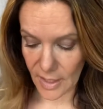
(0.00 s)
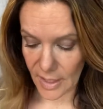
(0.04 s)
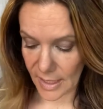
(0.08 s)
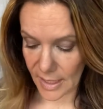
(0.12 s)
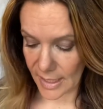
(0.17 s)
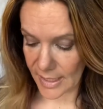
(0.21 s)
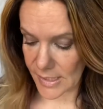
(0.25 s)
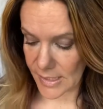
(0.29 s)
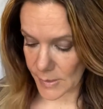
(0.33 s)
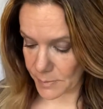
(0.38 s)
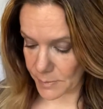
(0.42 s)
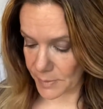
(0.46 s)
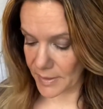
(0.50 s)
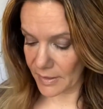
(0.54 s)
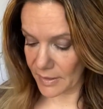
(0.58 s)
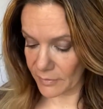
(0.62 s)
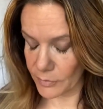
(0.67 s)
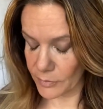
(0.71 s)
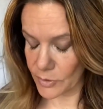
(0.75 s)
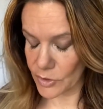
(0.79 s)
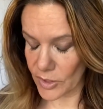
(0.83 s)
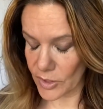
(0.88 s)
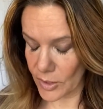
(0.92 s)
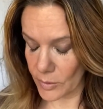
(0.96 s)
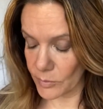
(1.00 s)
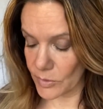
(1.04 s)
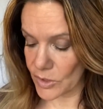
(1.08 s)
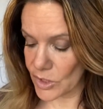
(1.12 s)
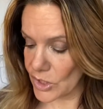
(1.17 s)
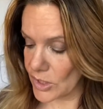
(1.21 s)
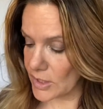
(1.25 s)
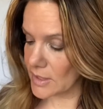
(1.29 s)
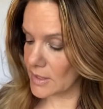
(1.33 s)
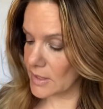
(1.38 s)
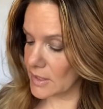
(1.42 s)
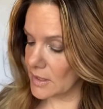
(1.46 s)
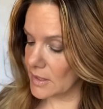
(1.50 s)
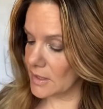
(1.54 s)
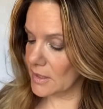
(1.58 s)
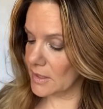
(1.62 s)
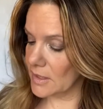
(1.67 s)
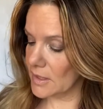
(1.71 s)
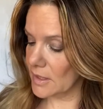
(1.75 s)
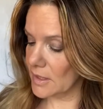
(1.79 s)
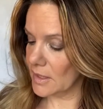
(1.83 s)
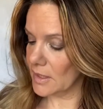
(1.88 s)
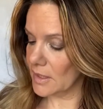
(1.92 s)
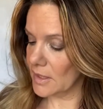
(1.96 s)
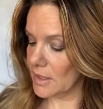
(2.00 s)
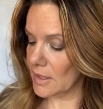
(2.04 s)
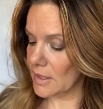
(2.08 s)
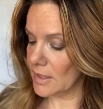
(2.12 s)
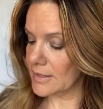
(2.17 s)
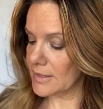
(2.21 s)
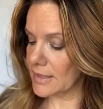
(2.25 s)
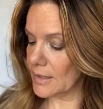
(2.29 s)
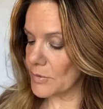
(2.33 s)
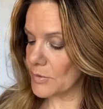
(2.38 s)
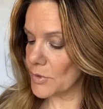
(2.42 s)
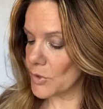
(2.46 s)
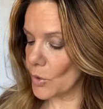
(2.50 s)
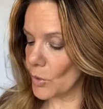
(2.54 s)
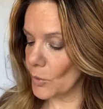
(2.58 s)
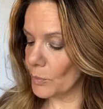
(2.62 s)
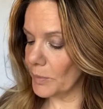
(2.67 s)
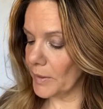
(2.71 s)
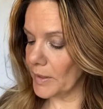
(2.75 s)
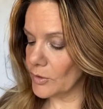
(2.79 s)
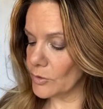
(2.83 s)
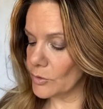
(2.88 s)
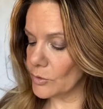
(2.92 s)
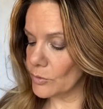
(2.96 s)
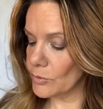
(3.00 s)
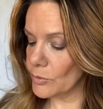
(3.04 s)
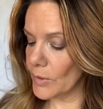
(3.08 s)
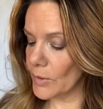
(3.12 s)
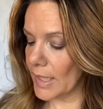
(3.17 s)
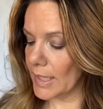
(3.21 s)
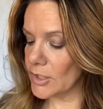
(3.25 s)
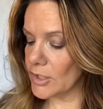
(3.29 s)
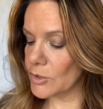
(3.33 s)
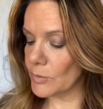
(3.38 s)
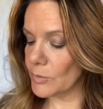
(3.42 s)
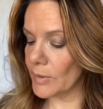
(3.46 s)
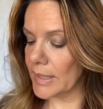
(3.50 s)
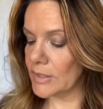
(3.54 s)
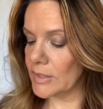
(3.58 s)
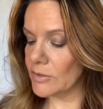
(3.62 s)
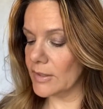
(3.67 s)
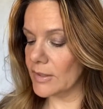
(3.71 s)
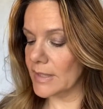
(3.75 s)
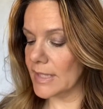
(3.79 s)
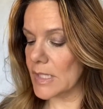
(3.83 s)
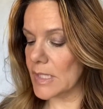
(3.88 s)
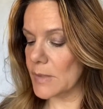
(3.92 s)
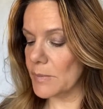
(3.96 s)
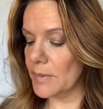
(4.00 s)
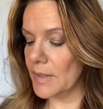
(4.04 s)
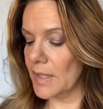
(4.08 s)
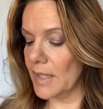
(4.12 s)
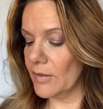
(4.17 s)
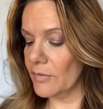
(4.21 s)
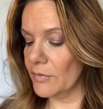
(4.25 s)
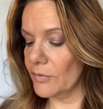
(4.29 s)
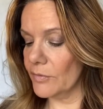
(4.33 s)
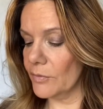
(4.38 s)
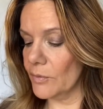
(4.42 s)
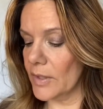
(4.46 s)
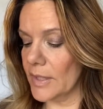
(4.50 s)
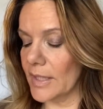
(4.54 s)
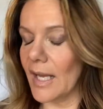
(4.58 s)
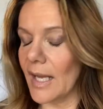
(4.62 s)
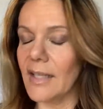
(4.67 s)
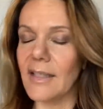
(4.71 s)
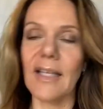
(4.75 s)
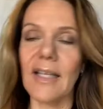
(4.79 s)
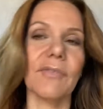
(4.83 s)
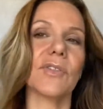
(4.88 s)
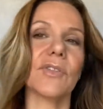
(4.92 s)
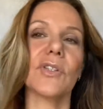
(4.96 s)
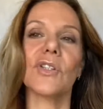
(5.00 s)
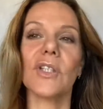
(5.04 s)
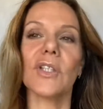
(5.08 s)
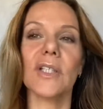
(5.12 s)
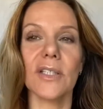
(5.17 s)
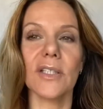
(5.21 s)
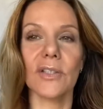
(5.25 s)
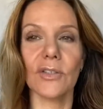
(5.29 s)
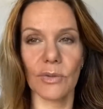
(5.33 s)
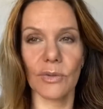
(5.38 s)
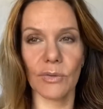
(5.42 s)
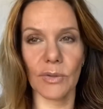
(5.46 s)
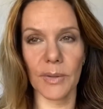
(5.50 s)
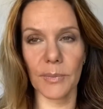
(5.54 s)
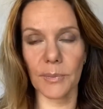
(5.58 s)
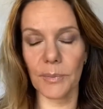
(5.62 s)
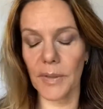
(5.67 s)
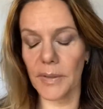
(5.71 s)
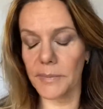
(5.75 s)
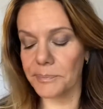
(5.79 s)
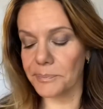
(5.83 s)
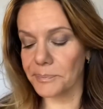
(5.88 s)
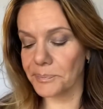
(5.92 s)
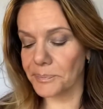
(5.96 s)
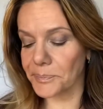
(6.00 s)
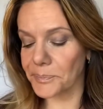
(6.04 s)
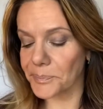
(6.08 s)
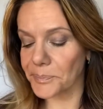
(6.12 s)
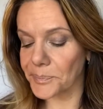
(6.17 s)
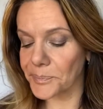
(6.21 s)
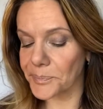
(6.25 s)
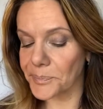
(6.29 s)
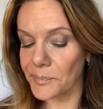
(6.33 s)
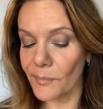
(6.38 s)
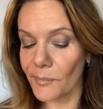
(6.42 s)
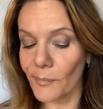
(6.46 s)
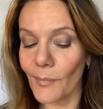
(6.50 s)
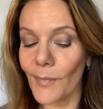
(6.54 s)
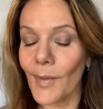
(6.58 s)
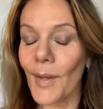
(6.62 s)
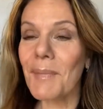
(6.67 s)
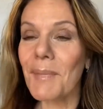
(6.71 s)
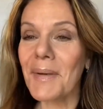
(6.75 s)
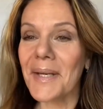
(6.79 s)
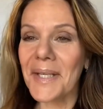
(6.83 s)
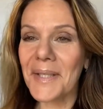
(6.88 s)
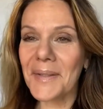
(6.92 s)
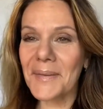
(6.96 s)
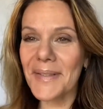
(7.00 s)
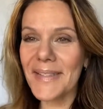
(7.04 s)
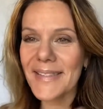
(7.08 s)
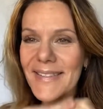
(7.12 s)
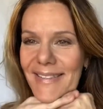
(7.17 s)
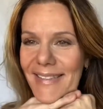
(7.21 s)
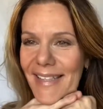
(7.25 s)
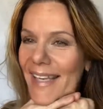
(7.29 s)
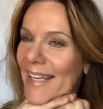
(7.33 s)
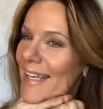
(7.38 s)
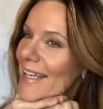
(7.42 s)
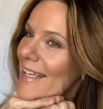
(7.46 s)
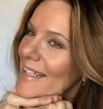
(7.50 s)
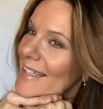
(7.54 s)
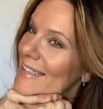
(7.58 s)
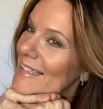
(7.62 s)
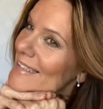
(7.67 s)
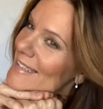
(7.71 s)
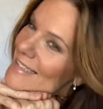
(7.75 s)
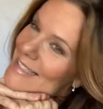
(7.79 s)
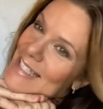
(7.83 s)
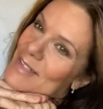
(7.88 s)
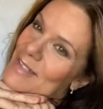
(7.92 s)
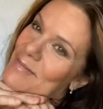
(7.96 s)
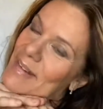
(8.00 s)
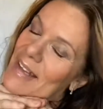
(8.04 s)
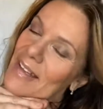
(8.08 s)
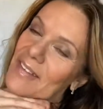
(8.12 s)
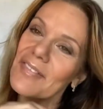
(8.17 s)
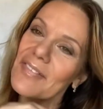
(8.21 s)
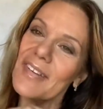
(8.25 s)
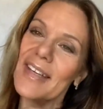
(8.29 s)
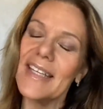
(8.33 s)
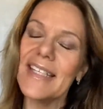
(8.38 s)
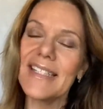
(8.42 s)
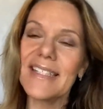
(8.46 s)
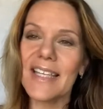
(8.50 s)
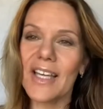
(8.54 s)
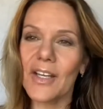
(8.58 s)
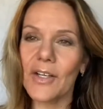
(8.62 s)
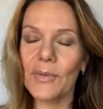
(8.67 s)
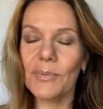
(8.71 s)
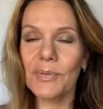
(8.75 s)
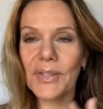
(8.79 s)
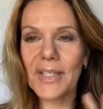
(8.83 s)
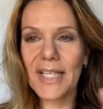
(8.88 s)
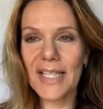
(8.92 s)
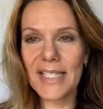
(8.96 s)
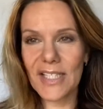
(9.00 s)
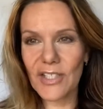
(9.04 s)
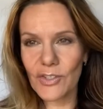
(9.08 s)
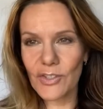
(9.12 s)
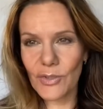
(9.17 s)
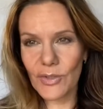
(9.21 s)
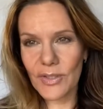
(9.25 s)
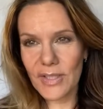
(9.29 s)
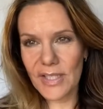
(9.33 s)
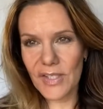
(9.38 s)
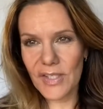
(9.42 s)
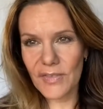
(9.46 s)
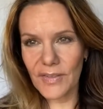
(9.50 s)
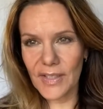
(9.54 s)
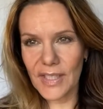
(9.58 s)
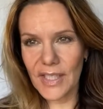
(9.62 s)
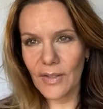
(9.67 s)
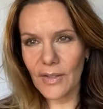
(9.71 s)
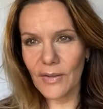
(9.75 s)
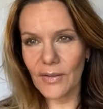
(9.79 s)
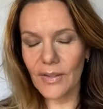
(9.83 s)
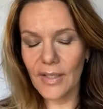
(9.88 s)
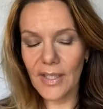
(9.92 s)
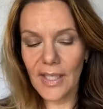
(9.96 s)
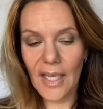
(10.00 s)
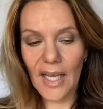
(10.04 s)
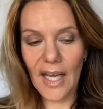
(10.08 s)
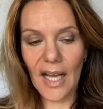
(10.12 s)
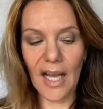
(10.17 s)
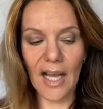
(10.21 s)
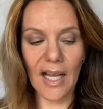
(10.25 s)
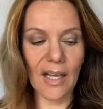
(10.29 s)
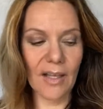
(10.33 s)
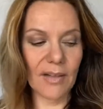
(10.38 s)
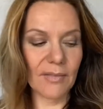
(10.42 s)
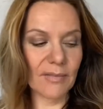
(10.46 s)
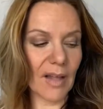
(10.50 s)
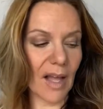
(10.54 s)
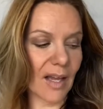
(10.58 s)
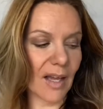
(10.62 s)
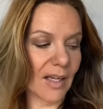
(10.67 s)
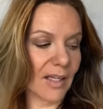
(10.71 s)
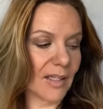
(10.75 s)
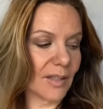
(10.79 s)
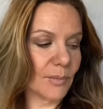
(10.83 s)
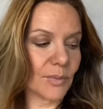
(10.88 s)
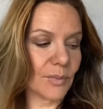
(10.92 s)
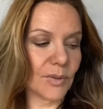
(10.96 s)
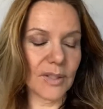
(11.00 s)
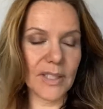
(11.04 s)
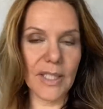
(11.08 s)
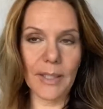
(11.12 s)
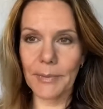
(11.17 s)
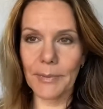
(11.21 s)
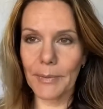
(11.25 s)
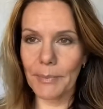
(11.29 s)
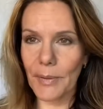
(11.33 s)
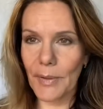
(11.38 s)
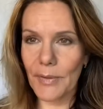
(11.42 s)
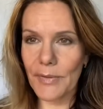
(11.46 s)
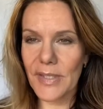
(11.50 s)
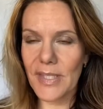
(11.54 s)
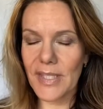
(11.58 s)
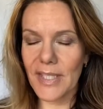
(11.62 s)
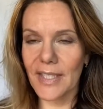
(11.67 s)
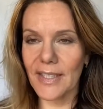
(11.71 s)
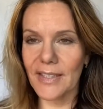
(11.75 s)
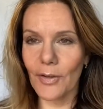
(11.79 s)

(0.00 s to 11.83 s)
SPF, which I wish it did. Because I was hoping to graduate to an SPF one. I'll have to look into it, but... But anyways, this is my face. I hope you guys enjoyed this video. Um, I will keep you posted.